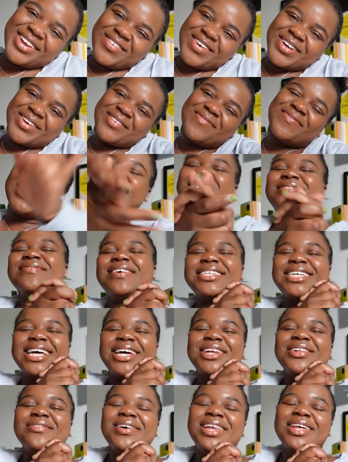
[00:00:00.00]
and welcome back to my
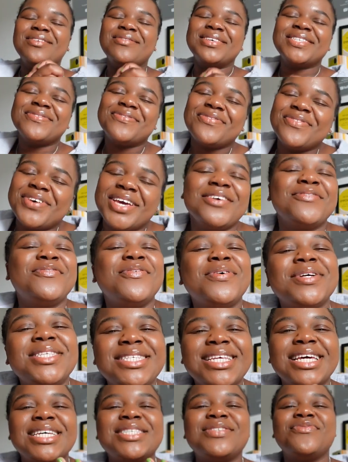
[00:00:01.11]
channel. My name is V. For
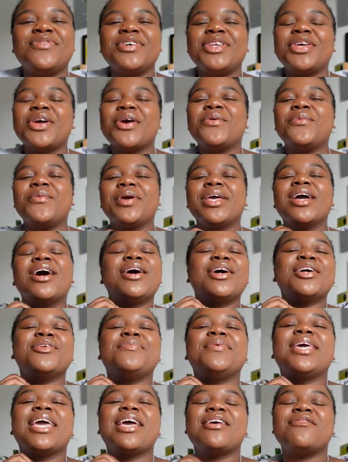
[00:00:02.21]
today's video, we are going
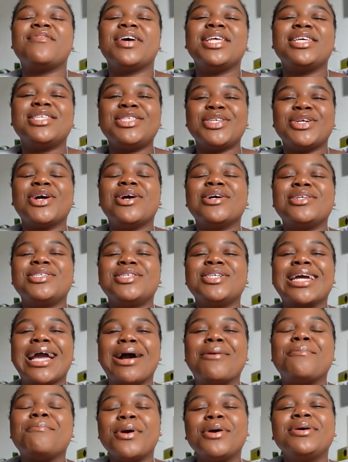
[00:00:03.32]
to be getting ready to go to
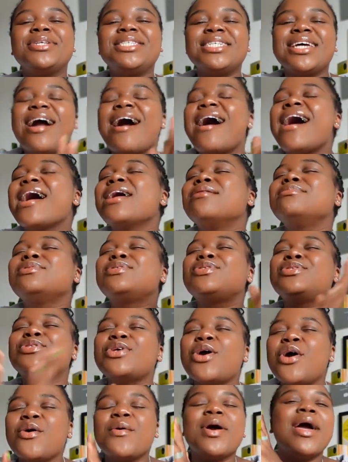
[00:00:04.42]
Cambodia. I am
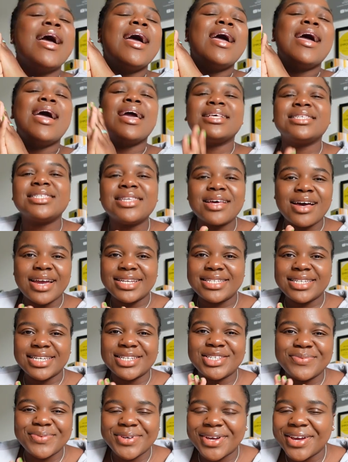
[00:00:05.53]
so
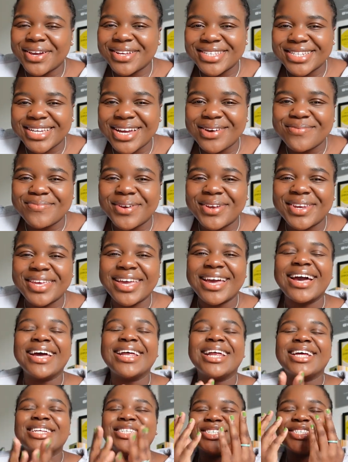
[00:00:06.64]
excited to be going to Cambodia
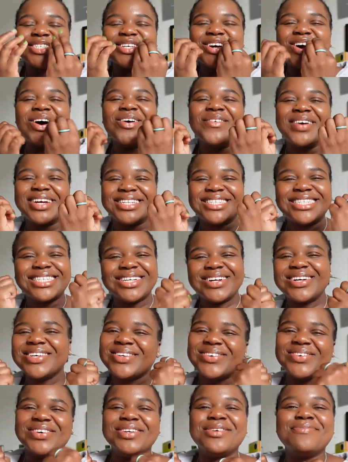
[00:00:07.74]
and I just can't wait to tell
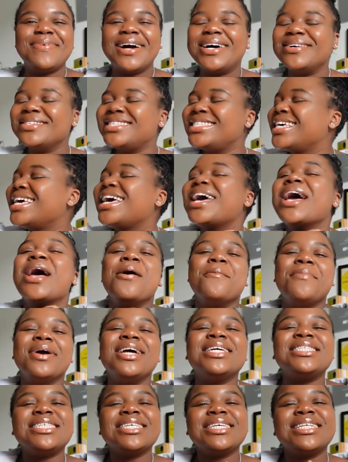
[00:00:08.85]
you all about it.
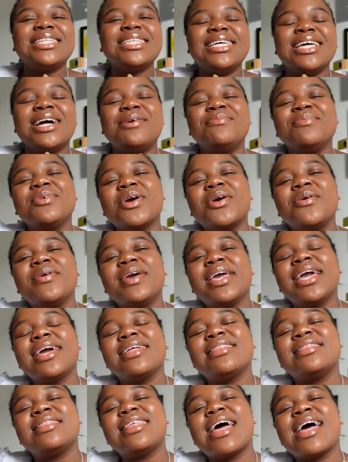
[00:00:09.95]
Basically, I'm
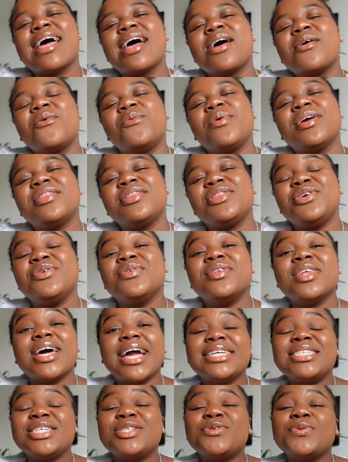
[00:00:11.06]
going there with
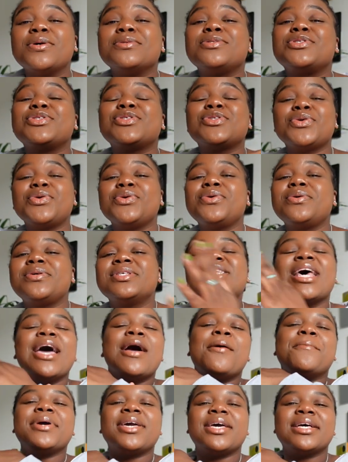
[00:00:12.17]
United World Schools
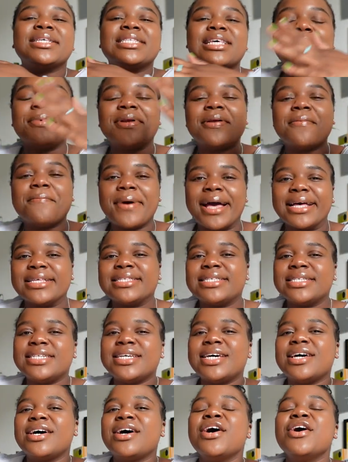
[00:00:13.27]
because I'm an
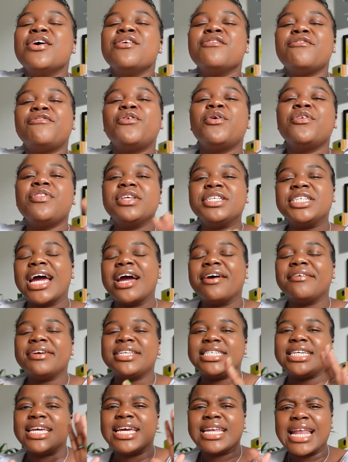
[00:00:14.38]
ambassador for the
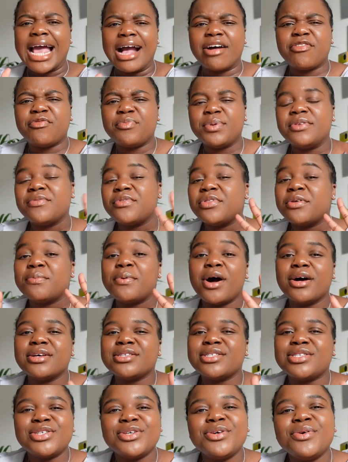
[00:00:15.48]
charity and have been for the
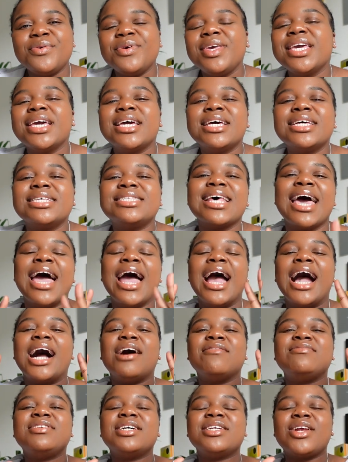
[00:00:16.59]
past 2 years.
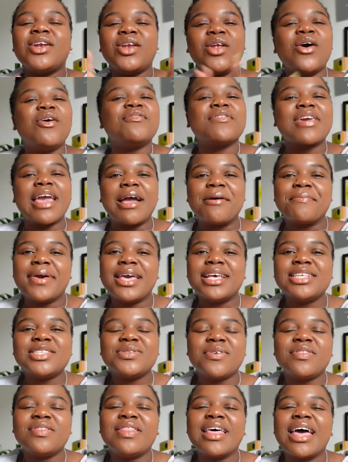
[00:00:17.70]
I've done a lot of
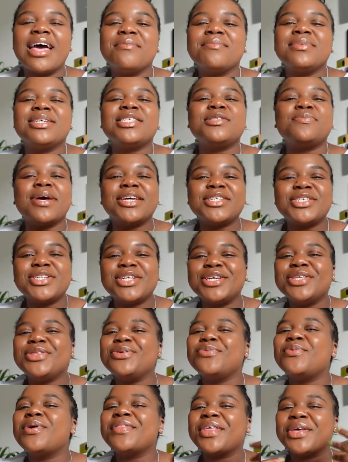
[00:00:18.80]
campaigns with them, especially
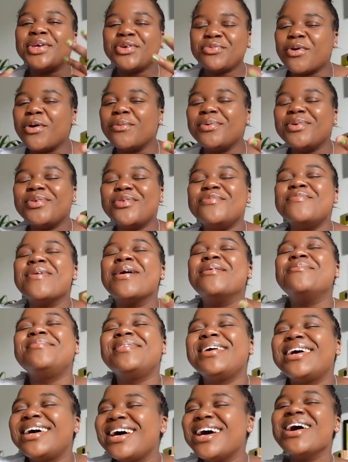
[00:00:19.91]
the one that you probably
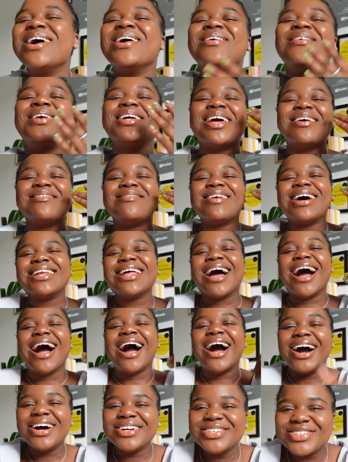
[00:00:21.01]
remember when I ran
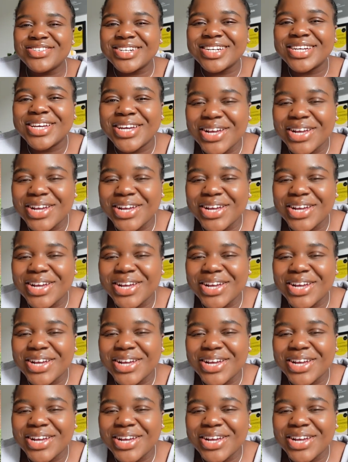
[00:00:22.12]
100